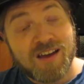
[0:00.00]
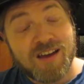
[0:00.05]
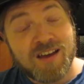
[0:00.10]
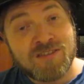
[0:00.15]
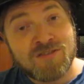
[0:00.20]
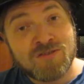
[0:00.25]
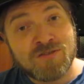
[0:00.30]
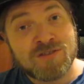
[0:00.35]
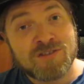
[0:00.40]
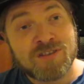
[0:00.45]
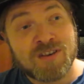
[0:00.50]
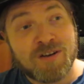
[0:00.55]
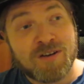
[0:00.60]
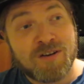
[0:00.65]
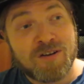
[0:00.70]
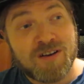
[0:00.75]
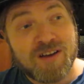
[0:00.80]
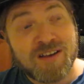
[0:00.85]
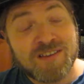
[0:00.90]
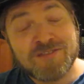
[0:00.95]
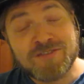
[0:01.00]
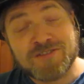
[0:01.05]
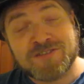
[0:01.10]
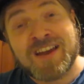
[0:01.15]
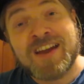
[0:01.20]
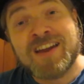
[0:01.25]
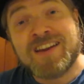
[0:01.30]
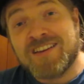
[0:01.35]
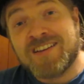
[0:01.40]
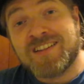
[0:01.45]
it's not
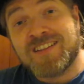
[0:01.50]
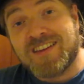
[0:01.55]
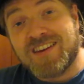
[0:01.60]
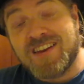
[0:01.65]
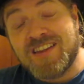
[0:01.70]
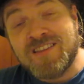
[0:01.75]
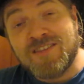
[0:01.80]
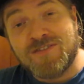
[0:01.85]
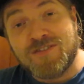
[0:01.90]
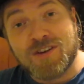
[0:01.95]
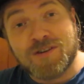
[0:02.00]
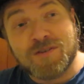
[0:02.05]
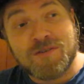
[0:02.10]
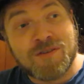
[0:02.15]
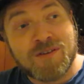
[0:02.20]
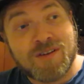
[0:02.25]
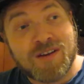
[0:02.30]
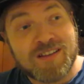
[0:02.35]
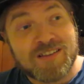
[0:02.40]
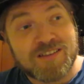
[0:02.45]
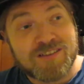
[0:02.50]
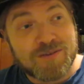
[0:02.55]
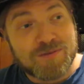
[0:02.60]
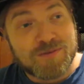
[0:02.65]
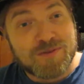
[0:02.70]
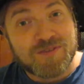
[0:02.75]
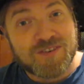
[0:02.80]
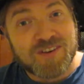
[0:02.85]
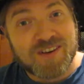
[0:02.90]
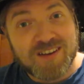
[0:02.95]
technically an interview in
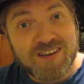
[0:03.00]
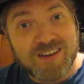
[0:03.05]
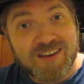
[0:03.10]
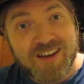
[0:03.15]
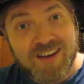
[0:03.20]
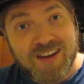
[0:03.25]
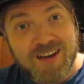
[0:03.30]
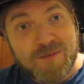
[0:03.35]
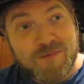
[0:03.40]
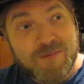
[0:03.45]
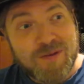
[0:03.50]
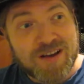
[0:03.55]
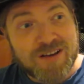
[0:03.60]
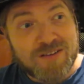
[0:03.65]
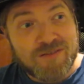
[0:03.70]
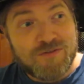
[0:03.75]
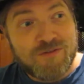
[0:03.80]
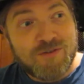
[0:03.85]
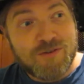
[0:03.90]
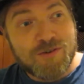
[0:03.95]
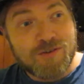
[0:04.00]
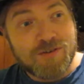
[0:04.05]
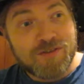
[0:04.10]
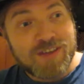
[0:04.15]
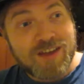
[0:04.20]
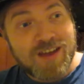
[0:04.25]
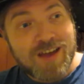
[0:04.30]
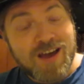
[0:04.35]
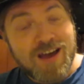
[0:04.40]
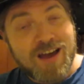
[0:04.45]
terms of a back and forth.
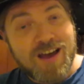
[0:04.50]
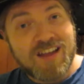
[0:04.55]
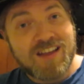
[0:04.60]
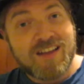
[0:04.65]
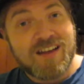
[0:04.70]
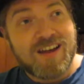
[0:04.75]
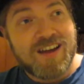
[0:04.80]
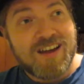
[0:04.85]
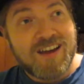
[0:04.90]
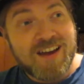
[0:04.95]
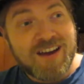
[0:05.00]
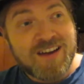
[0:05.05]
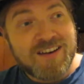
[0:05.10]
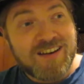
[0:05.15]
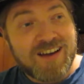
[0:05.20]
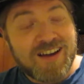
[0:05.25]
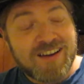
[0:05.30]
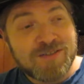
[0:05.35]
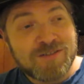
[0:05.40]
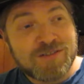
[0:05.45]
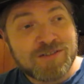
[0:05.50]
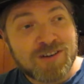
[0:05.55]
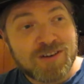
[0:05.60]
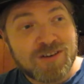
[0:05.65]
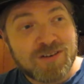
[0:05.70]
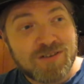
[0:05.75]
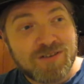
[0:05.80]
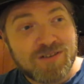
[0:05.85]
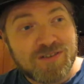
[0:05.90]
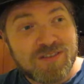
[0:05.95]
And
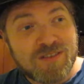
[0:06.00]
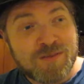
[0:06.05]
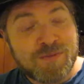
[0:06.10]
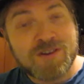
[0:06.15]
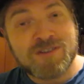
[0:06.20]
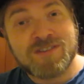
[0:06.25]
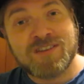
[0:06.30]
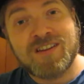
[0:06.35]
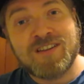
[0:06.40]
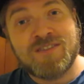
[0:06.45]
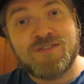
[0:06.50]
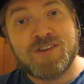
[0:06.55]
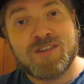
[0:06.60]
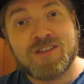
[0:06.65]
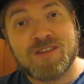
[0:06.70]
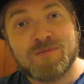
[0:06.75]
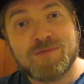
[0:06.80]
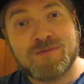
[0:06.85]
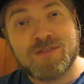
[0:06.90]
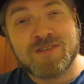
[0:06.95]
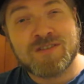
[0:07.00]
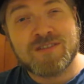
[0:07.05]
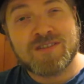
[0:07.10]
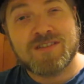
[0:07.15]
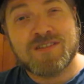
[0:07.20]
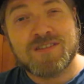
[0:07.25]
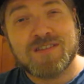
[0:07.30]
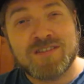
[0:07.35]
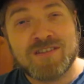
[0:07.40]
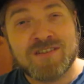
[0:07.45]
also the person interviewing them
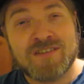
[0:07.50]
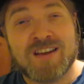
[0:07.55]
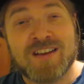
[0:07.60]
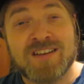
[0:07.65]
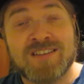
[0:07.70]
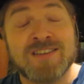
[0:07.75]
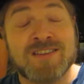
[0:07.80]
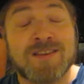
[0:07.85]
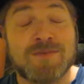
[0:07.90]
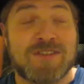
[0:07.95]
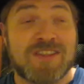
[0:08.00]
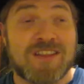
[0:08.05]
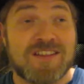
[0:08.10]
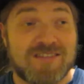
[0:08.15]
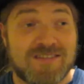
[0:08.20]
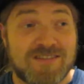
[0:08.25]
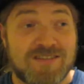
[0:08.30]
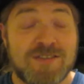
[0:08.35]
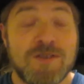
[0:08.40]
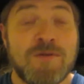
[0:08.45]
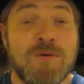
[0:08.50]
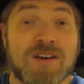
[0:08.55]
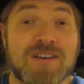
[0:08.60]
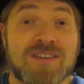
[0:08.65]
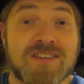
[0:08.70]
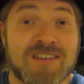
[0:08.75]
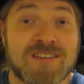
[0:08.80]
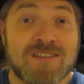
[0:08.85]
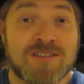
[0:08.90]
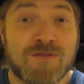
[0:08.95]
doesn't exist. I mean, they do
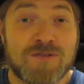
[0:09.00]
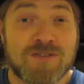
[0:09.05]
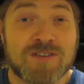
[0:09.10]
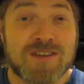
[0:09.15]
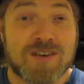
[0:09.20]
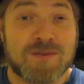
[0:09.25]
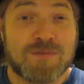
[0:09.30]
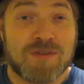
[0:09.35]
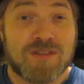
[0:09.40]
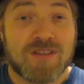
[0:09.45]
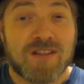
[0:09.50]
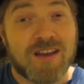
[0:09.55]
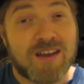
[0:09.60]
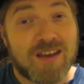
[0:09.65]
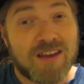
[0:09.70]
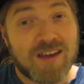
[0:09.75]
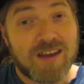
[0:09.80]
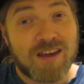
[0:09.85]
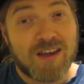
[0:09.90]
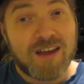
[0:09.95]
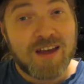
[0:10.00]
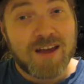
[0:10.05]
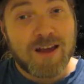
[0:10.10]
exist obviously, but like,